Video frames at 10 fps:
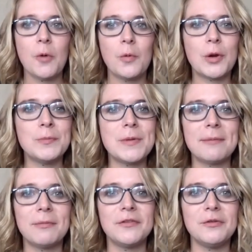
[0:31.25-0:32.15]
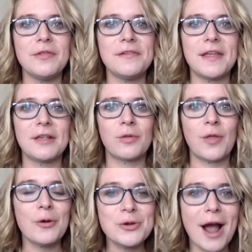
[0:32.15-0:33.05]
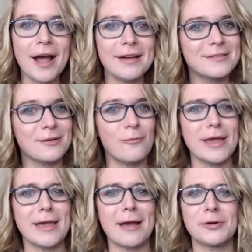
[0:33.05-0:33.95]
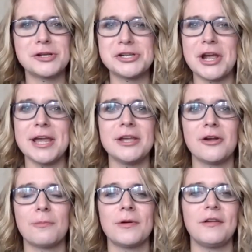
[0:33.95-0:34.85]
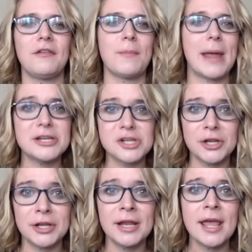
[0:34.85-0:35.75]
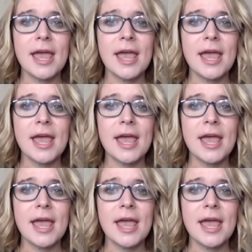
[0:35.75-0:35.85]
We wouldn't be able to do these things without you guys, so we appreciate your participation.